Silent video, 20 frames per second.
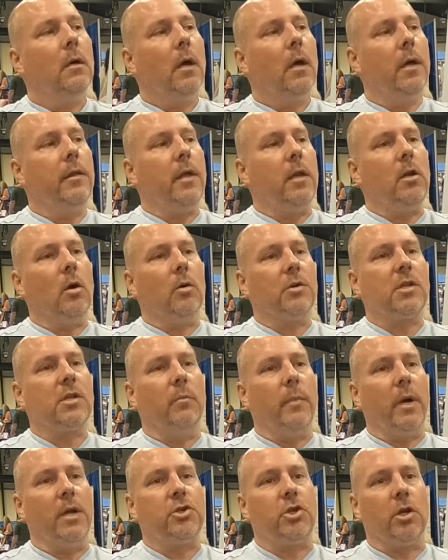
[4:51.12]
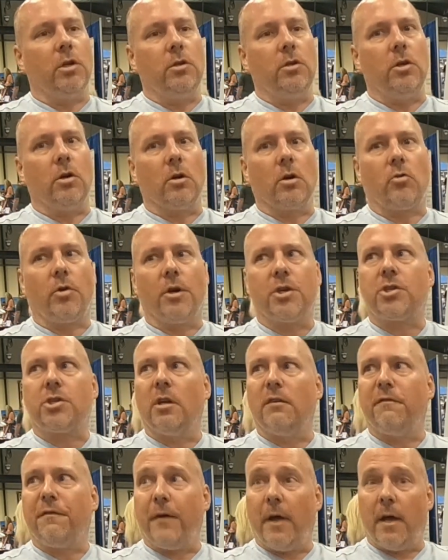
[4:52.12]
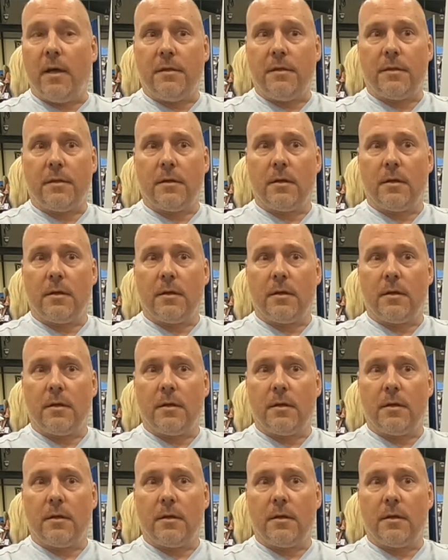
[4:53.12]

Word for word: And then you also mentioned your Christian faith.